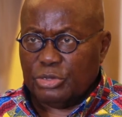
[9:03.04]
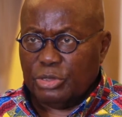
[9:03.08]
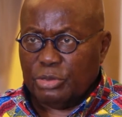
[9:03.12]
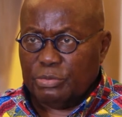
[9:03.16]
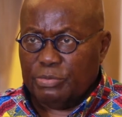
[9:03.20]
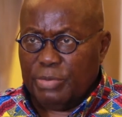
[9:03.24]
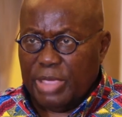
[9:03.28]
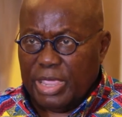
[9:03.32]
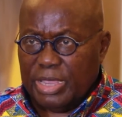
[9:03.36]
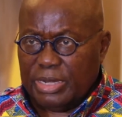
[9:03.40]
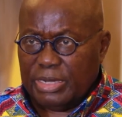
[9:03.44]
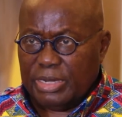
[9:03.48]

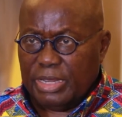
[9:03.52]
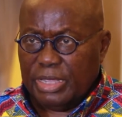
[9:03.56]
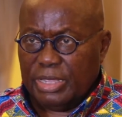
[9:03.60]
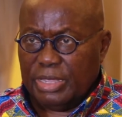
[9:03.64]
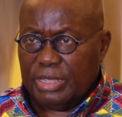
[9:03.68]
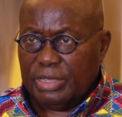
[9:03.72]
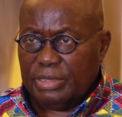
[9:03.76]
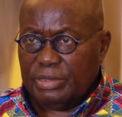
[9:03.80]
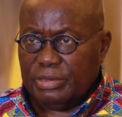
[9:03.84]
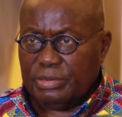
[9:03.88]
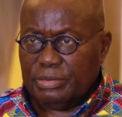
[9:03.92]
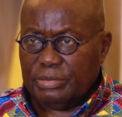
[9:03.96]
on May
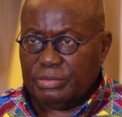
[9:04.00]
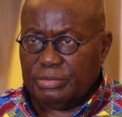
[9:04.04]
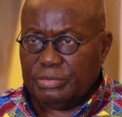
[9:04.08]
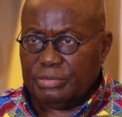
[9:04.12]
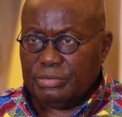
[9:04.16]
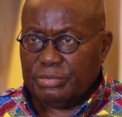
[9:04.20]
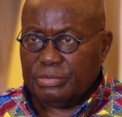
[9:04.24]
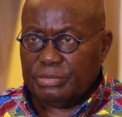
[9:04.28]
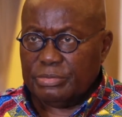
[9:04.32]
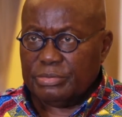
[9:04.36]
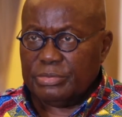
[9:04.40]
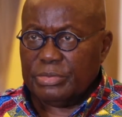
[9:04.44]
Day,
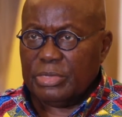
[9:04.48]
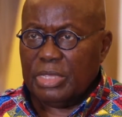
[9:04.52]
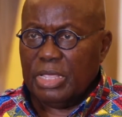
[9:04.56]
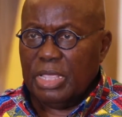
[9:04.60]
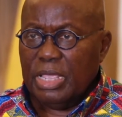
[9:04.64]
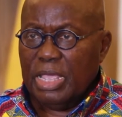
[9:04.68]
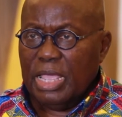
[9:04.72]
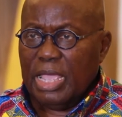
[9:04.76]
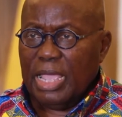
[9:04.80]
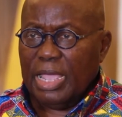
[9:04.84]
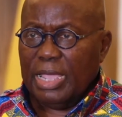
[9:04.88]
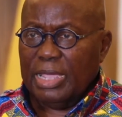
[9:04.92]

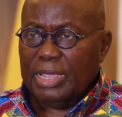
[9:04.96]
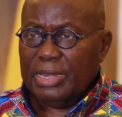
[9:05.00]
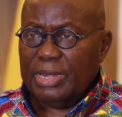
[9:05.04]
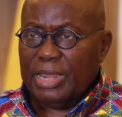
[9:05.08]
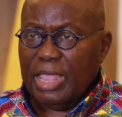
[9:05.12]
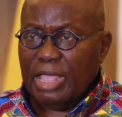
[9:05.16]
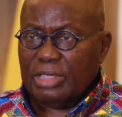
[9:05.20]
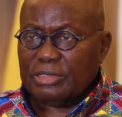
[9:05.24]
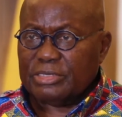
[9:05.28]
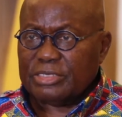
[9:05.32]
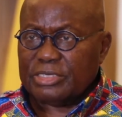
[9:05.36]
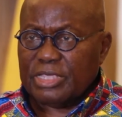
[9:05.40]
I
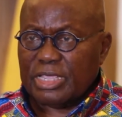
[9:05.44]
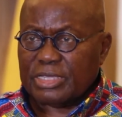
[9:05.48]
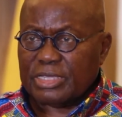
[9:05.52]
announced the